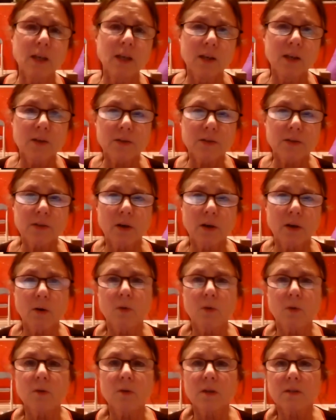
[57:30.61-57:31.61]

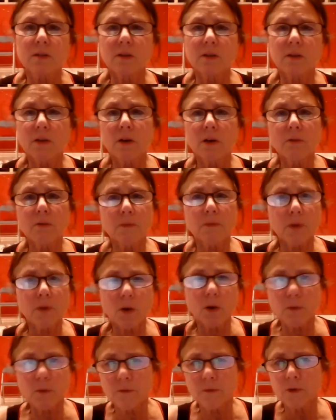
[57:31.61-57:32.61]
So there are
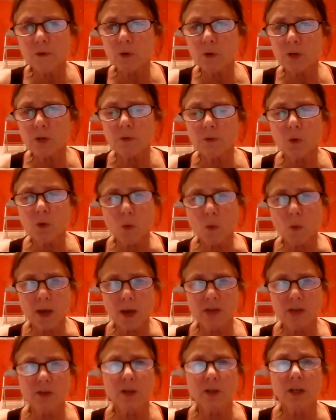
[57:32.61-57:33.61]
a few different
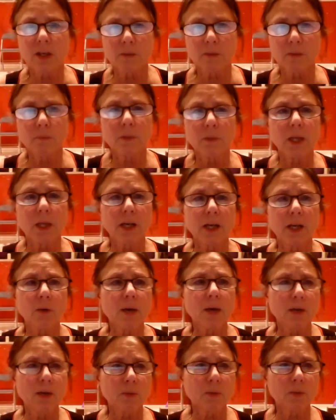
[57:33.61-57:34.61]
ways you can play
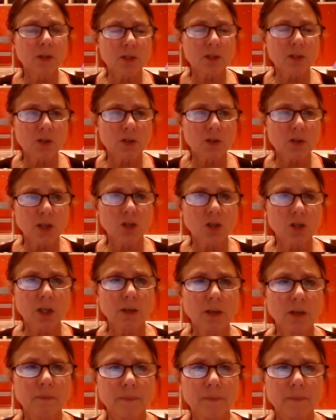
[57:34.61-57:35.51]
around with the stretch here.